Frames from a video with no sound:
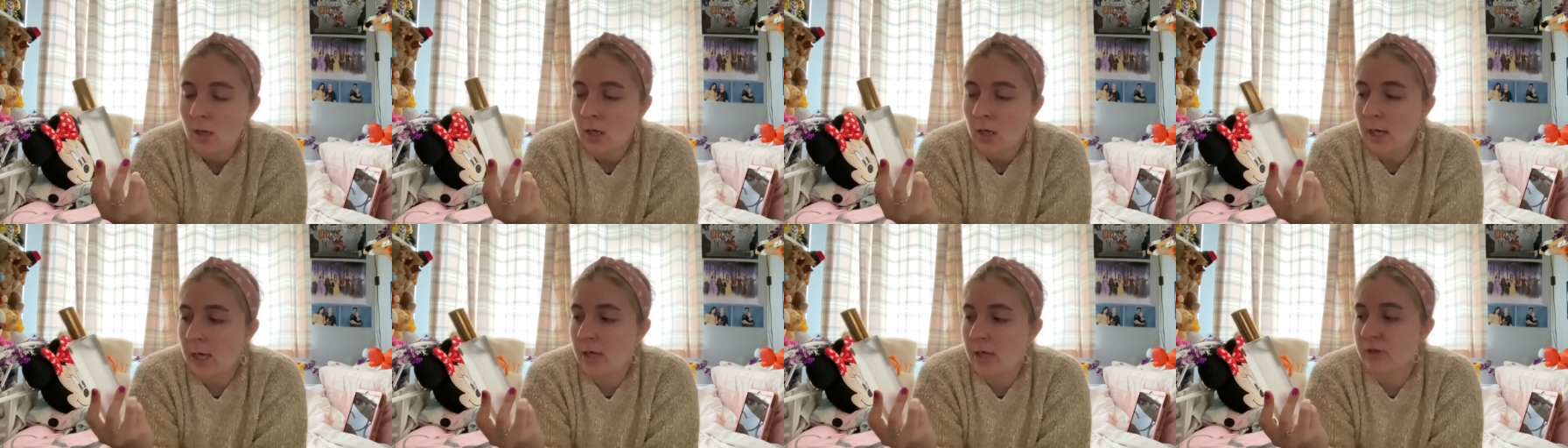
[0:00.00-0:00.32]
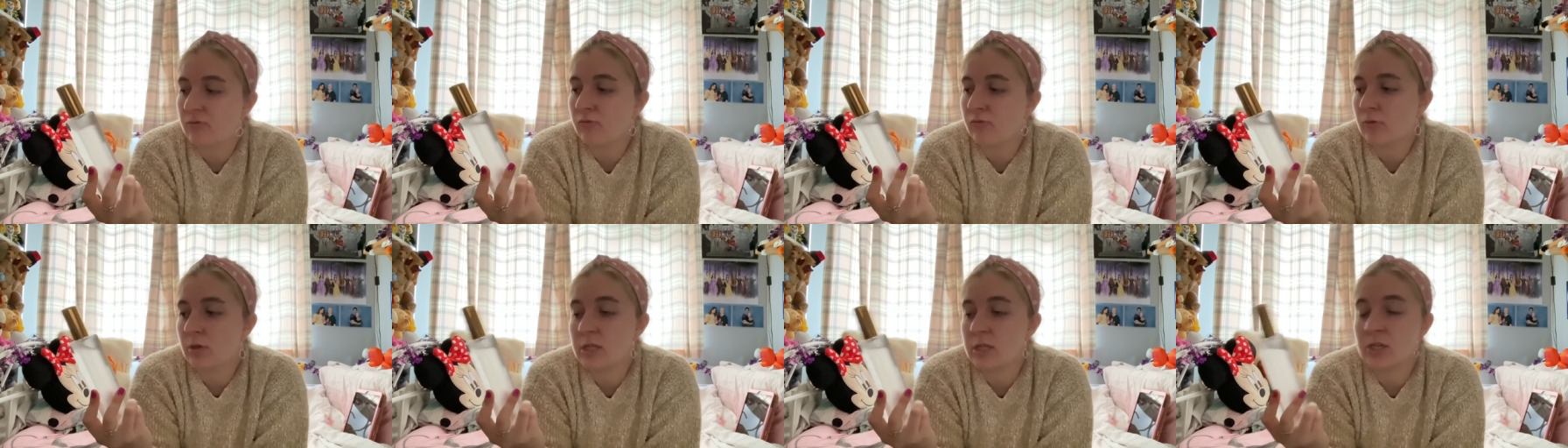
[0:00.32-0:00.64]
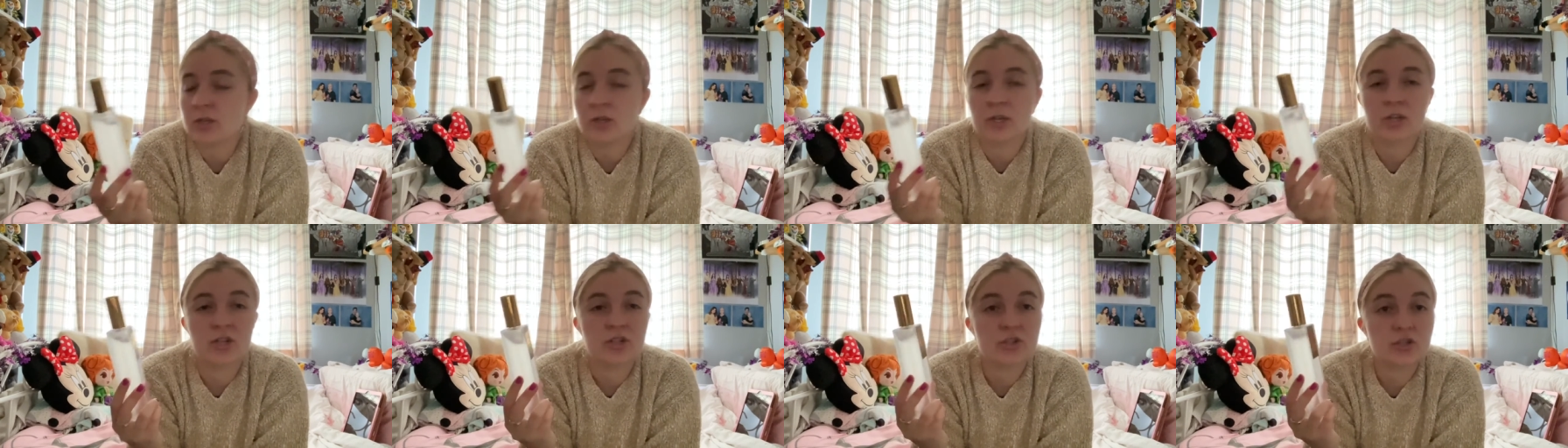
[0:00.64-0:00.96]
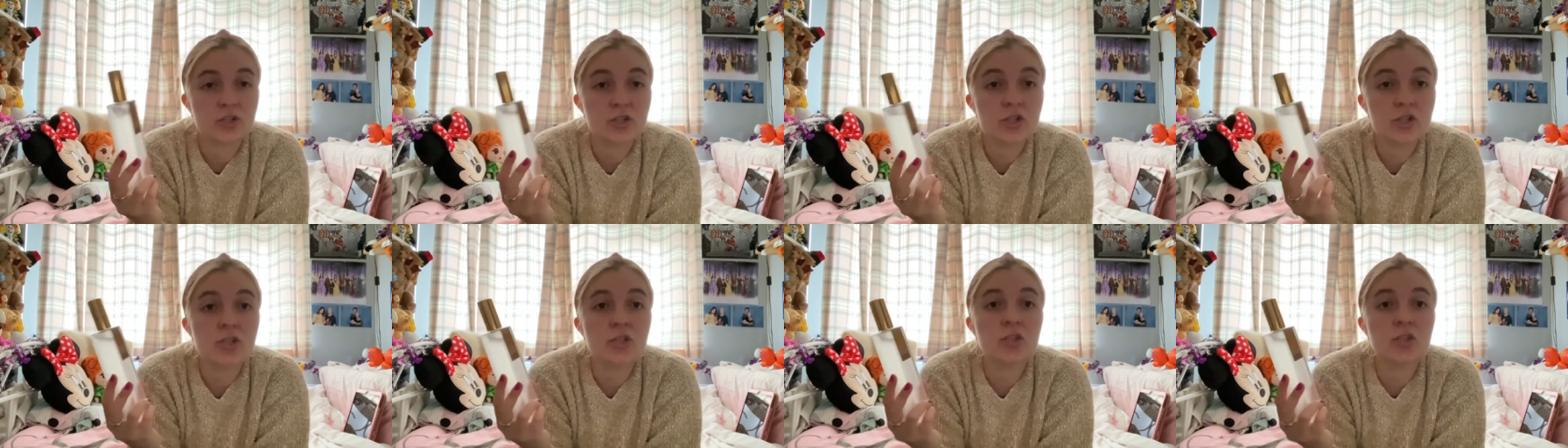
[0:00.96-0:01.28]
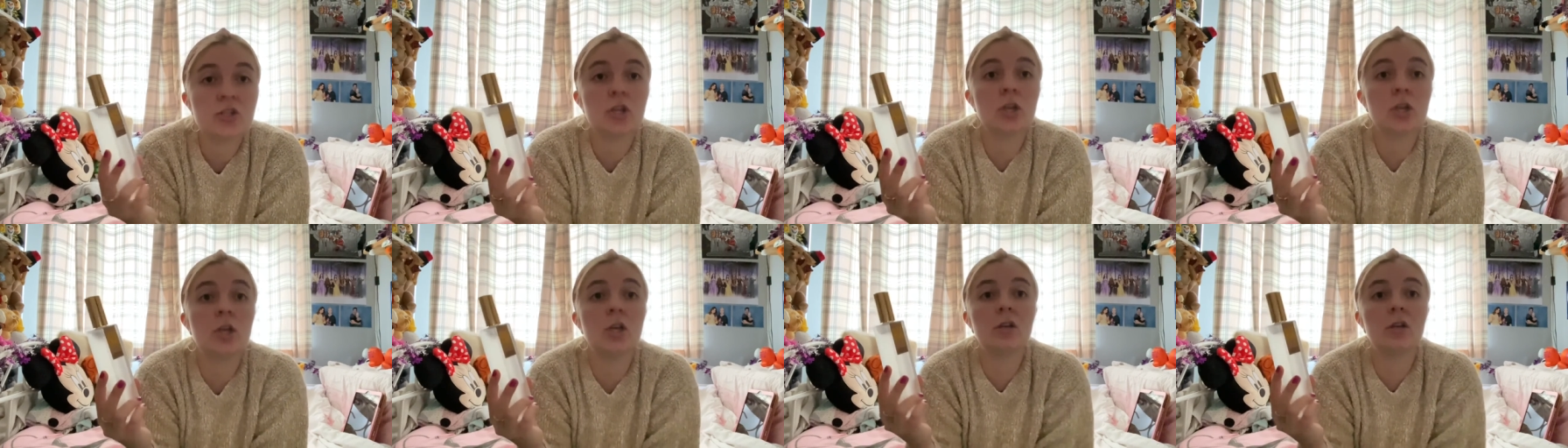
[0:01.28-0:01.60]
it's really nice just
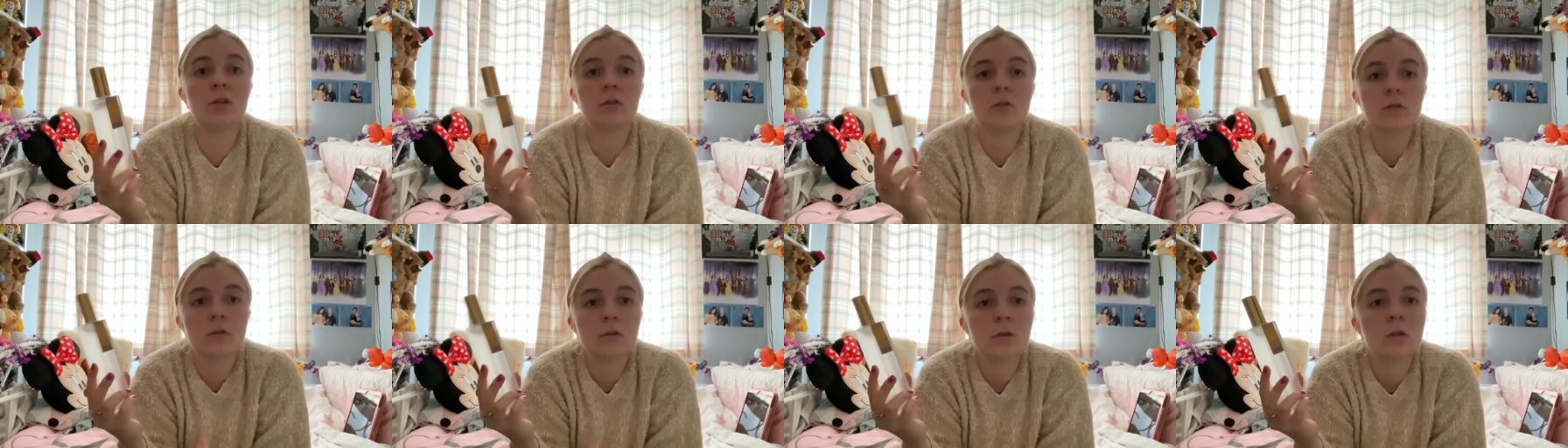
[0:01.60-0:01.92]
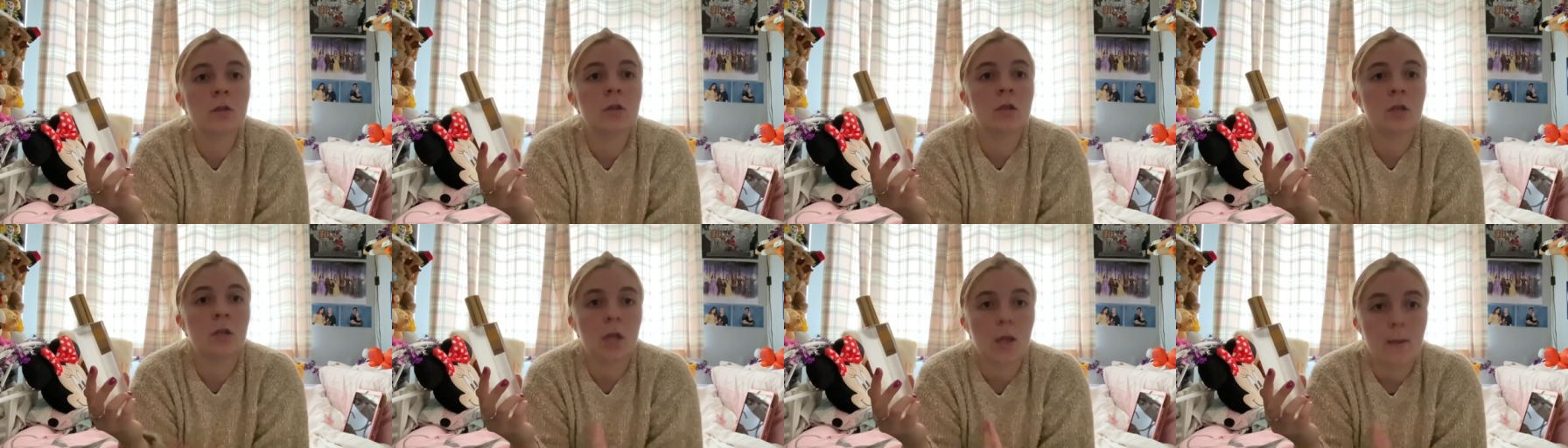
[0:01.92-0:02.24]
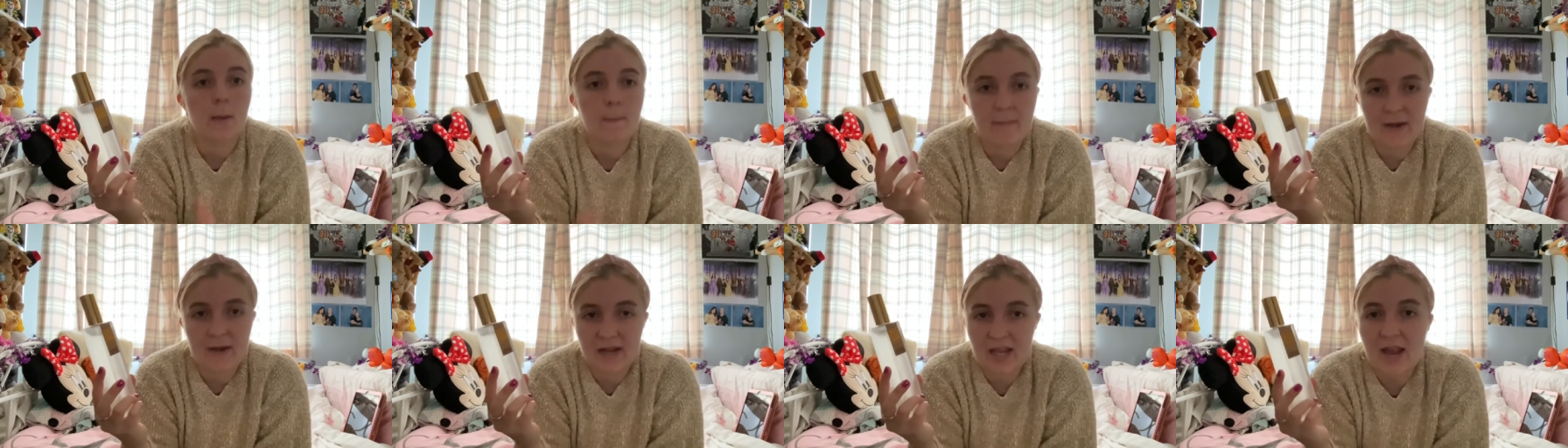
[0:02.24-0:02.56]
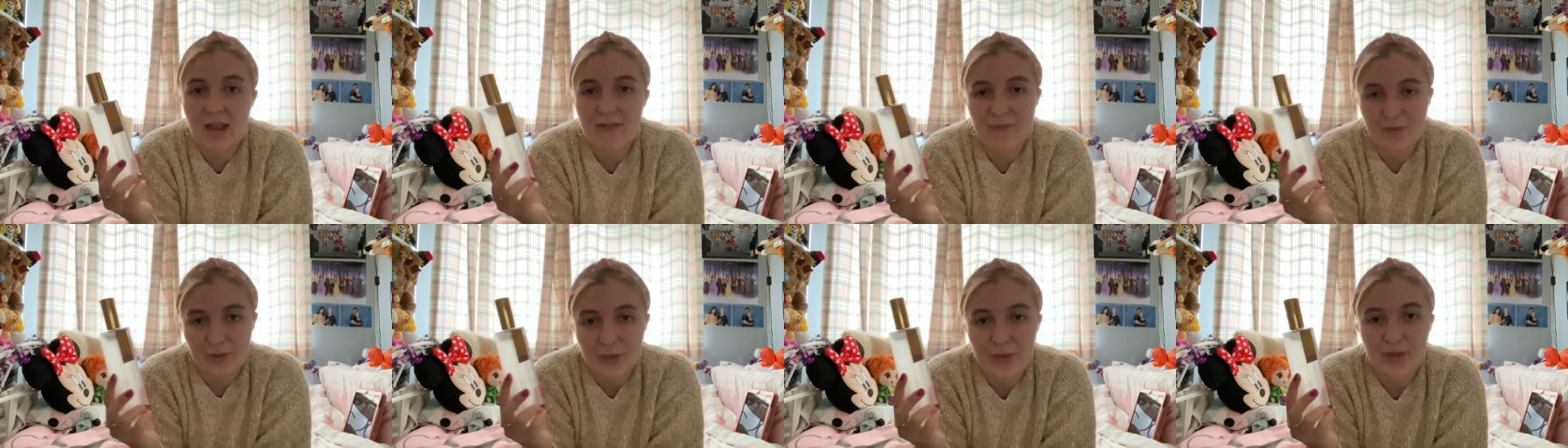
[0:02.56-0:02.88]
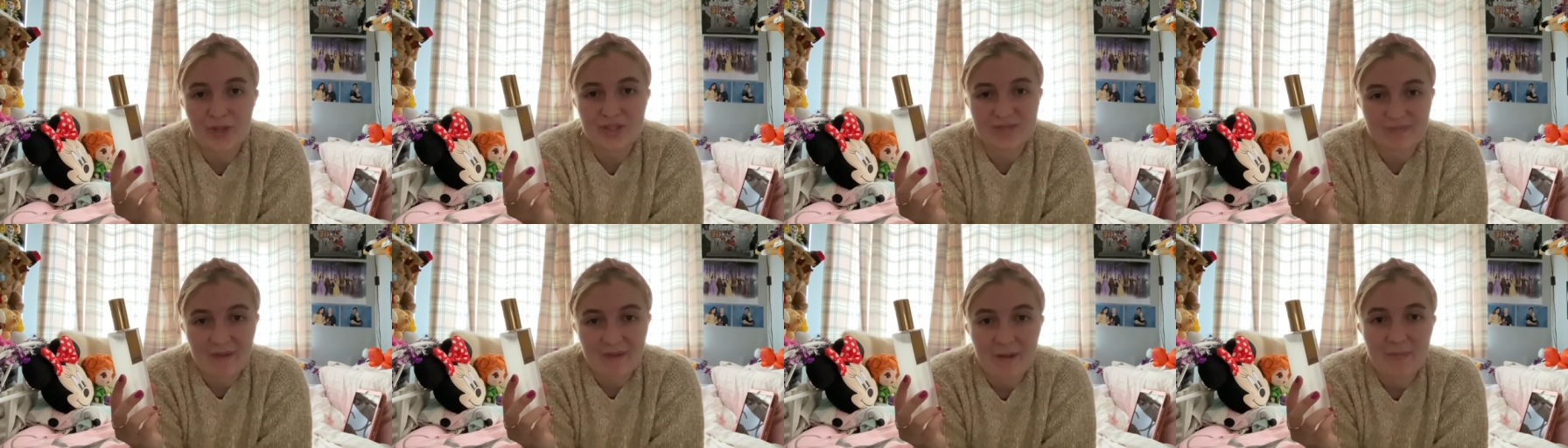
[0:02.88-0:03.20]
to make everything
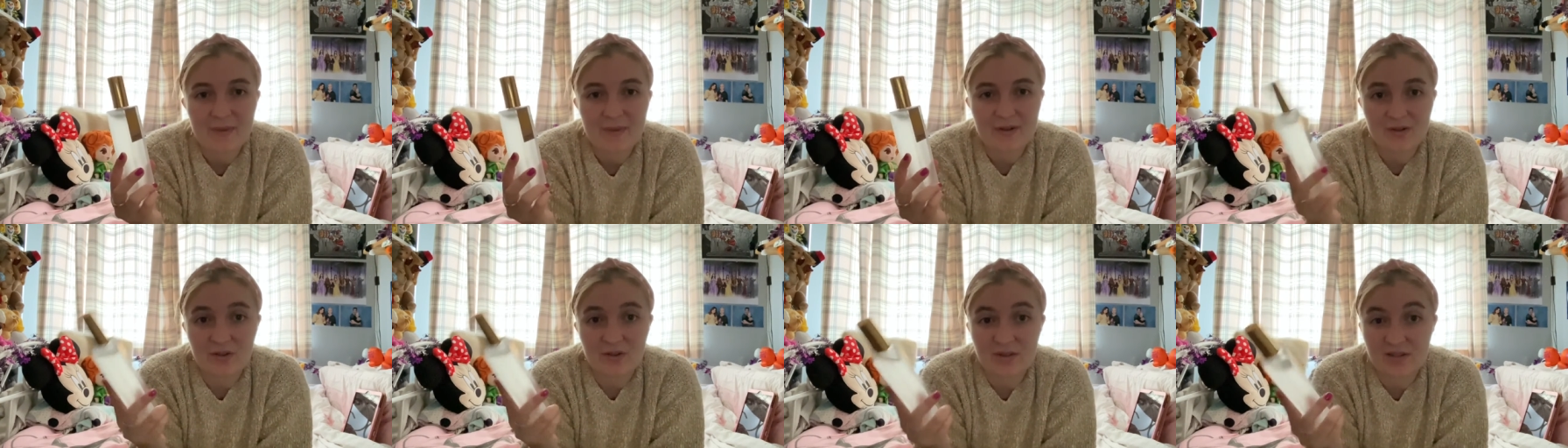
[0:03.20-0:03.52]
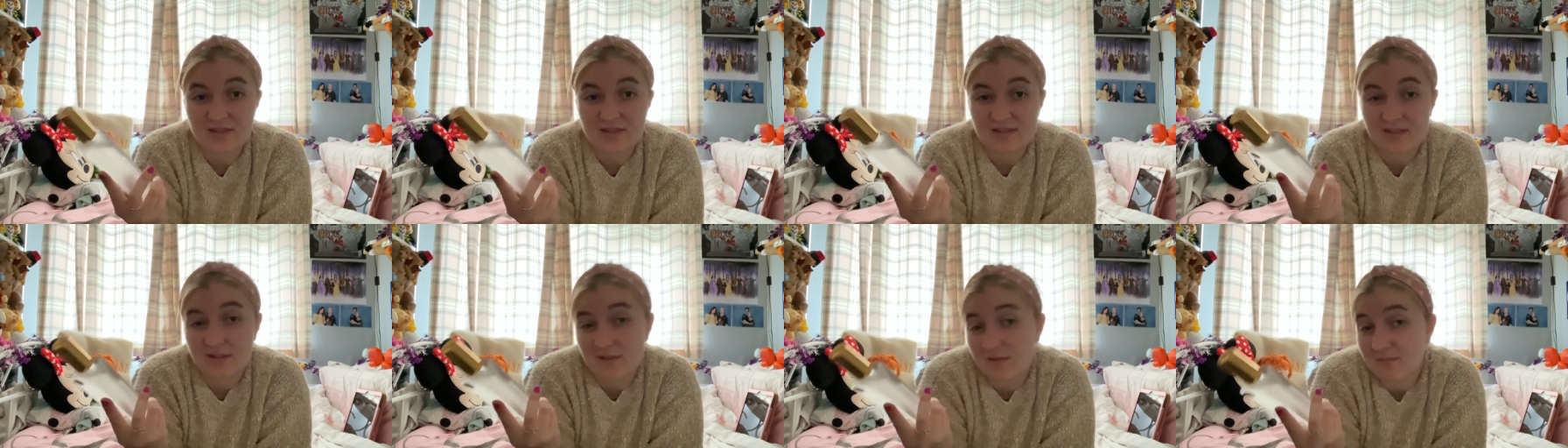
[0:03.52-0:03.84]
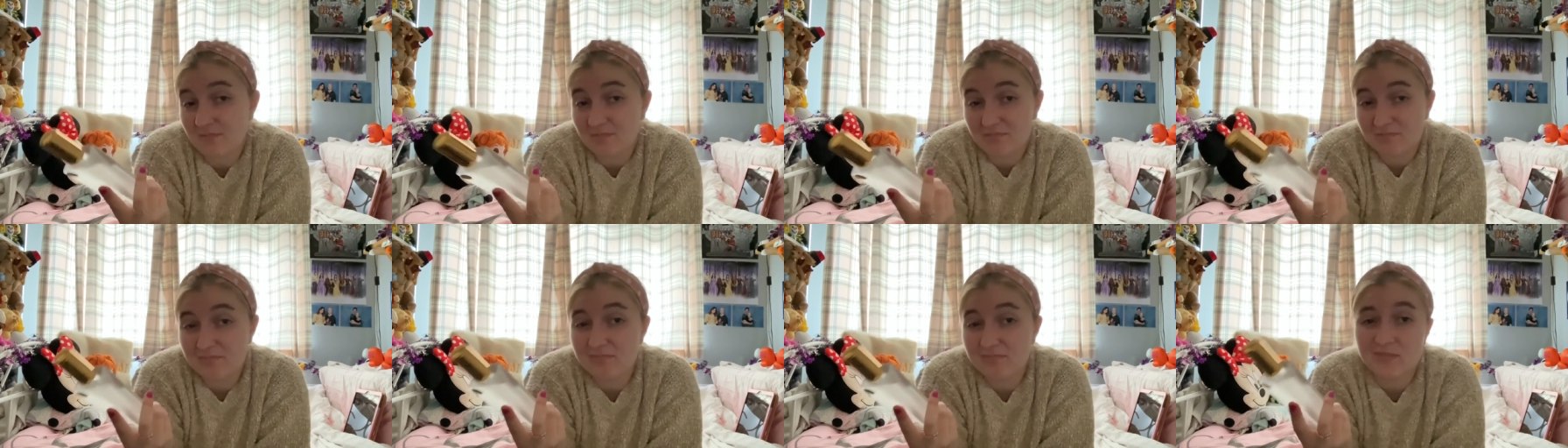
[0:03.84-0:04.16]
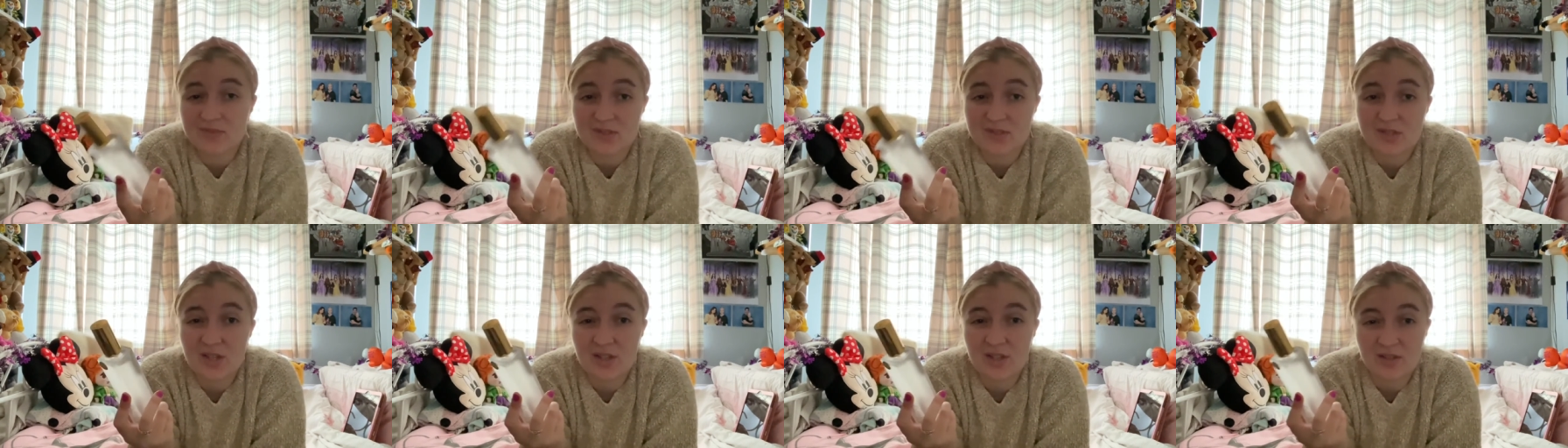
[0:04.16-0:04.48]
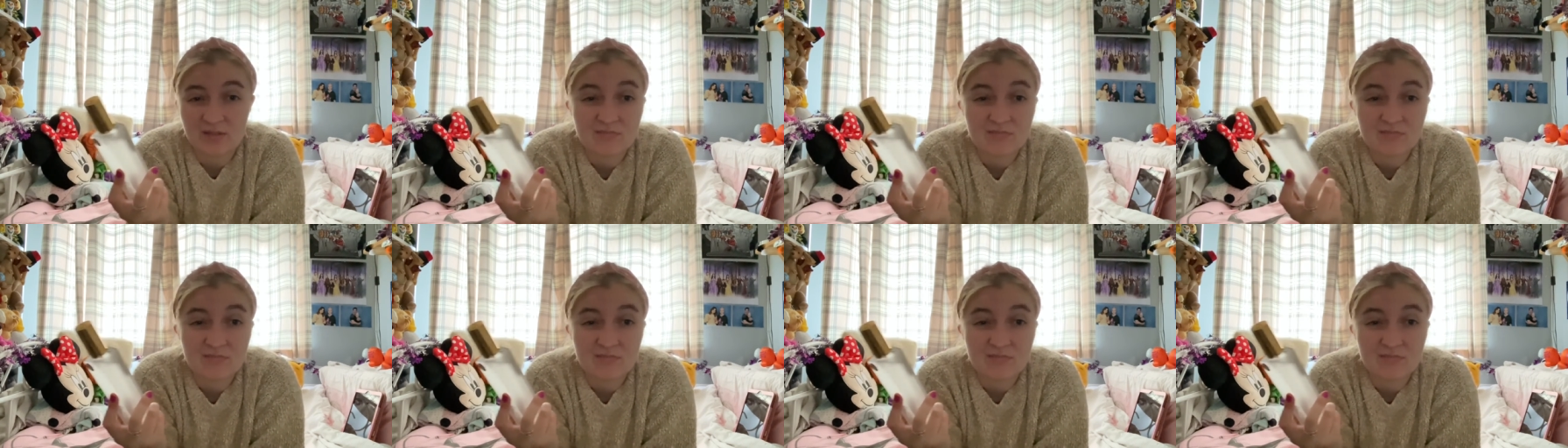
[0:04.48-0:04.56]
smell a bit nicer so